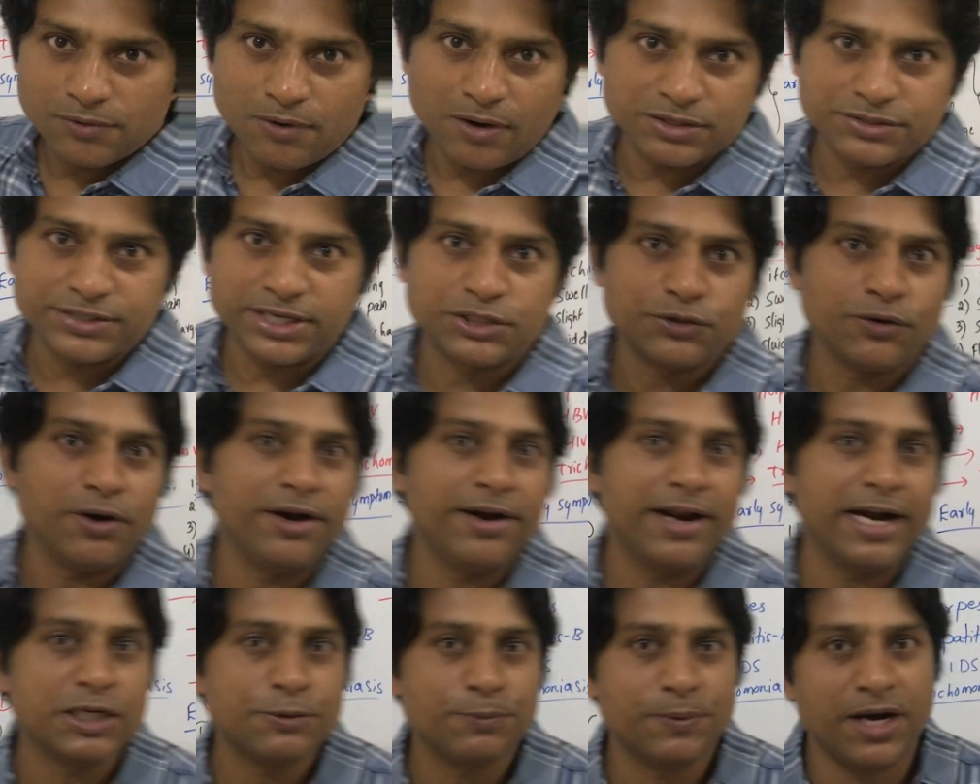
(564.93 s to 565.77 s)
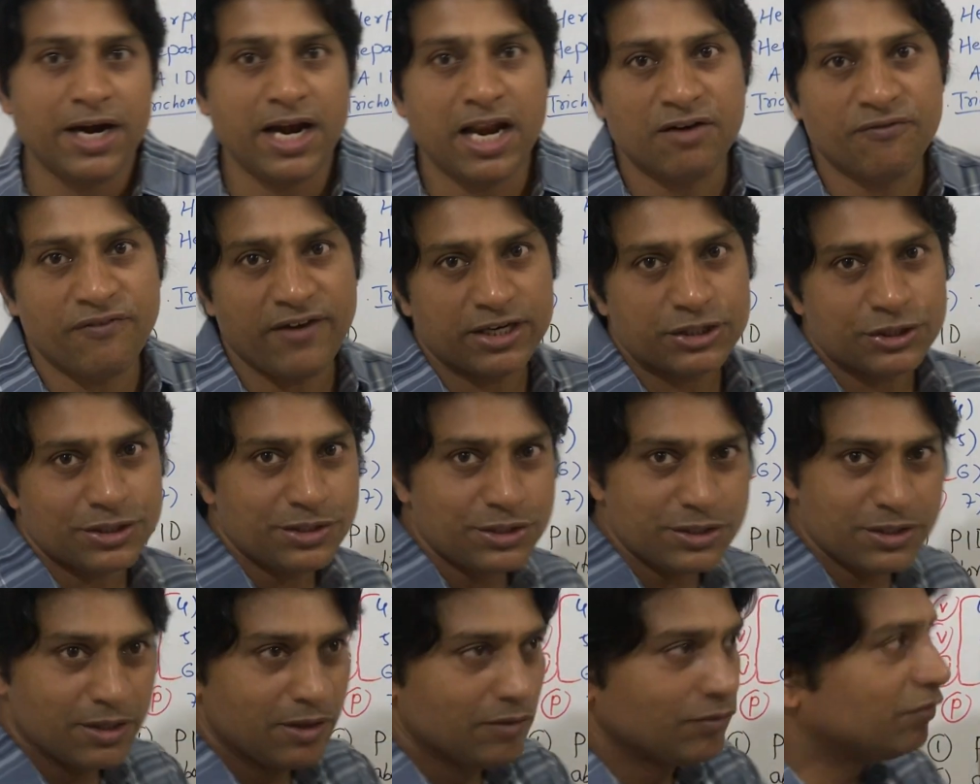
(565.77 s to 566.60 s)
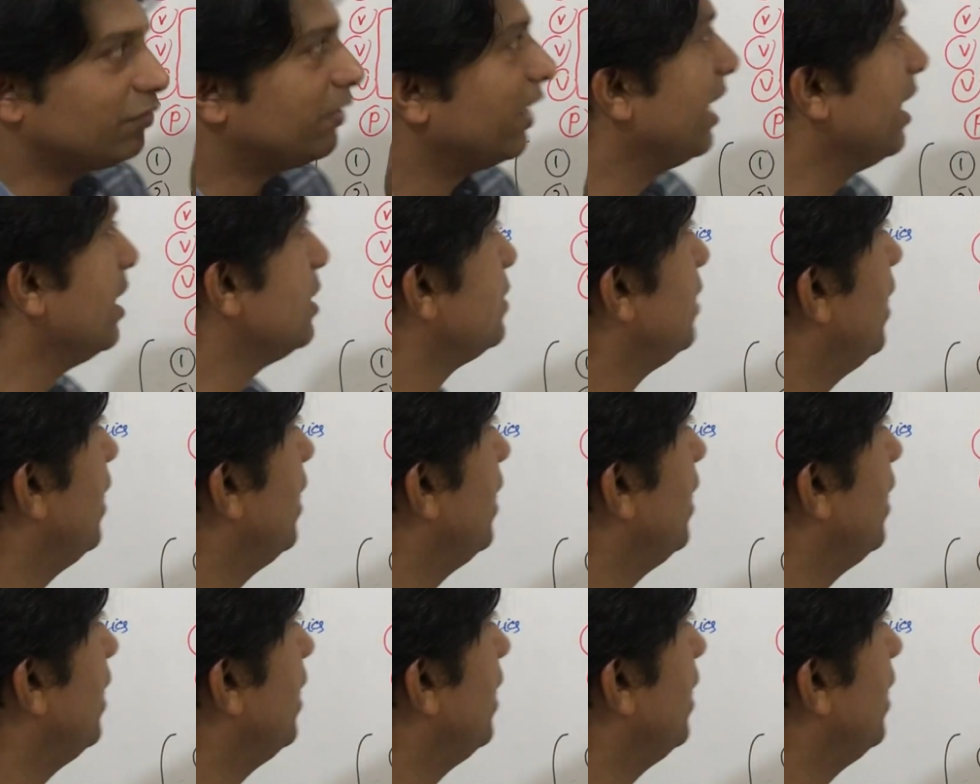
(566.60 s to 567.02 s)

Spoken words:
or sexually transmitted infections. The thing is